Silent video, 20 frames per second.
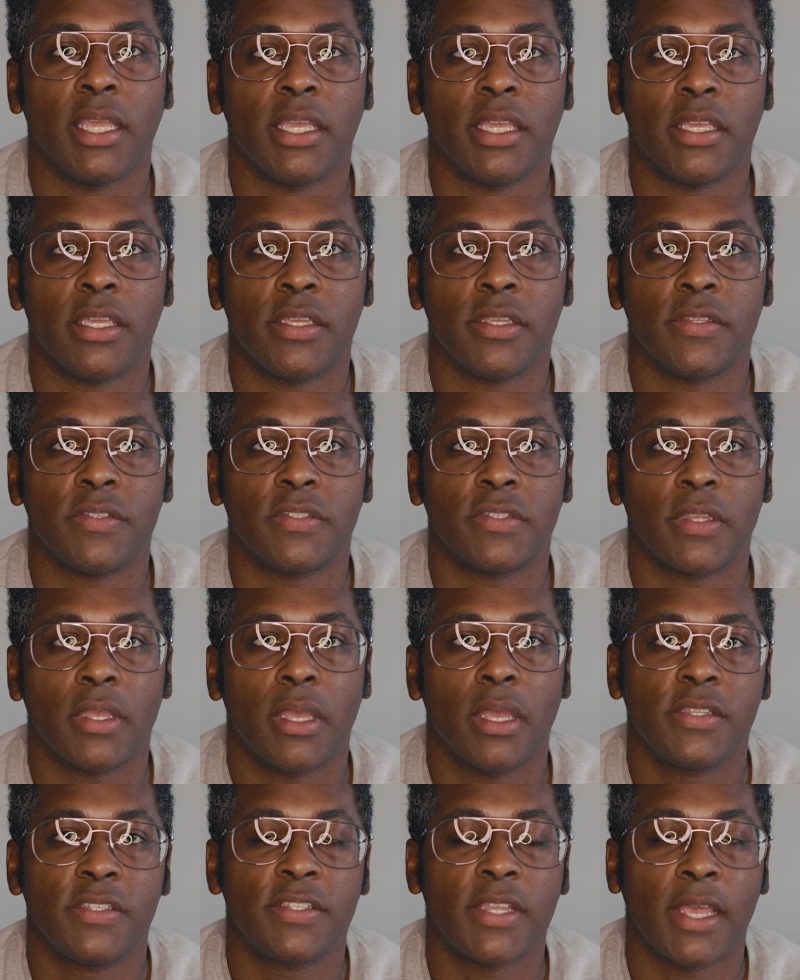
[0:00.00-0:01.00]

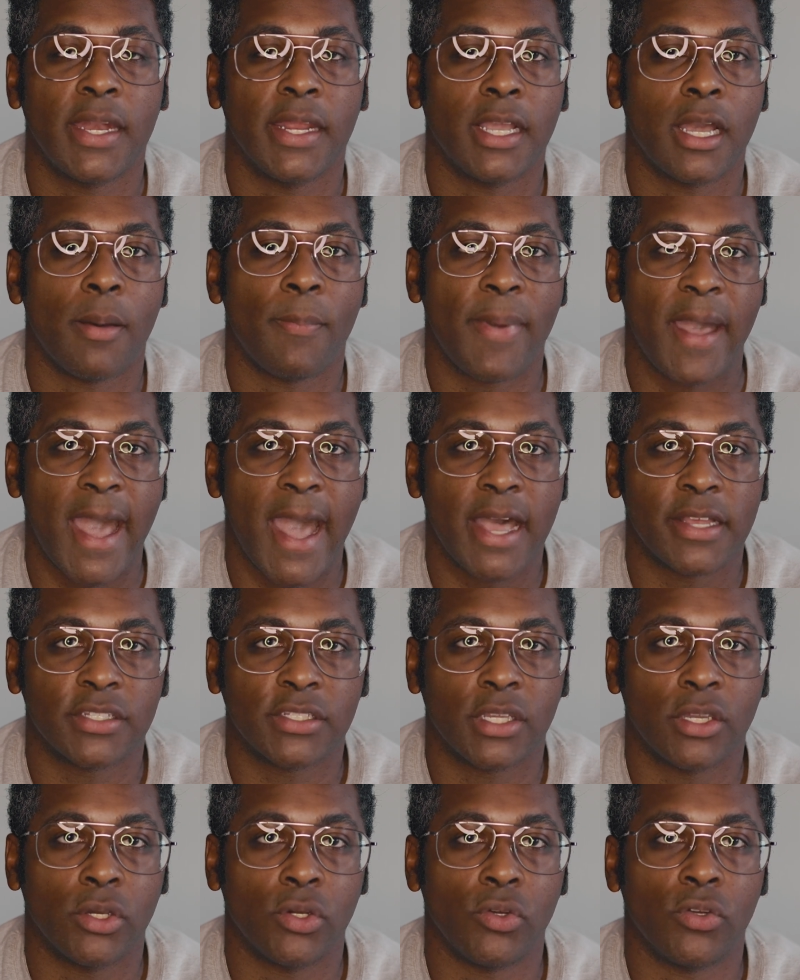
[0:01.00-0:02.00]
is setting a
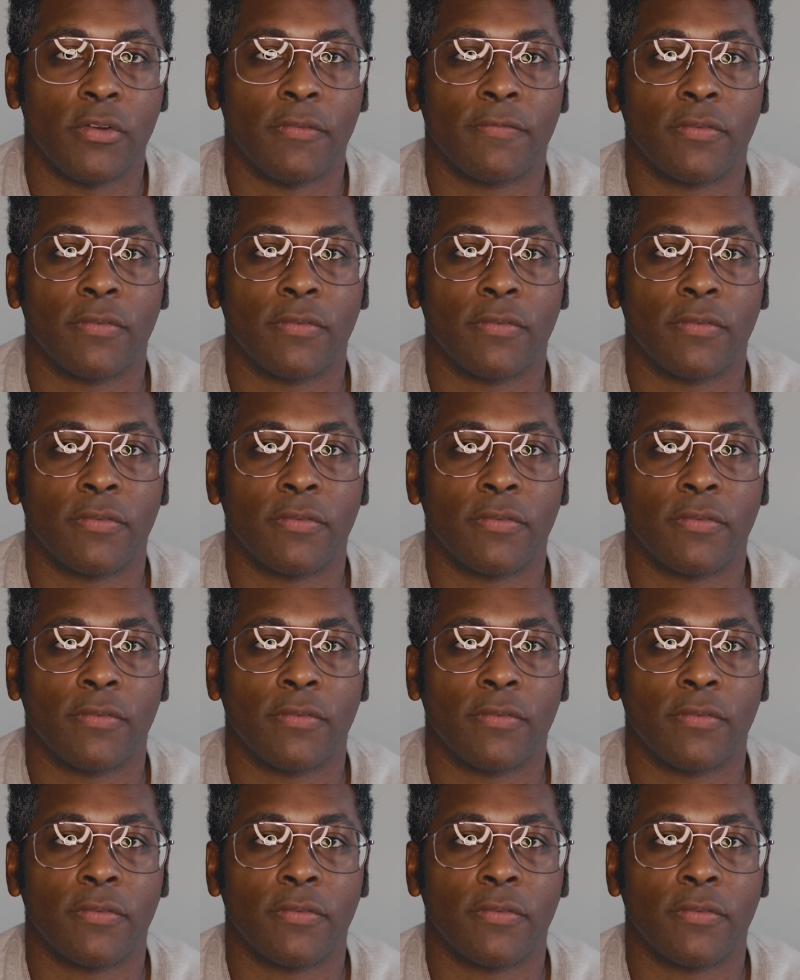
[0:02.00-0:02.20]
passcode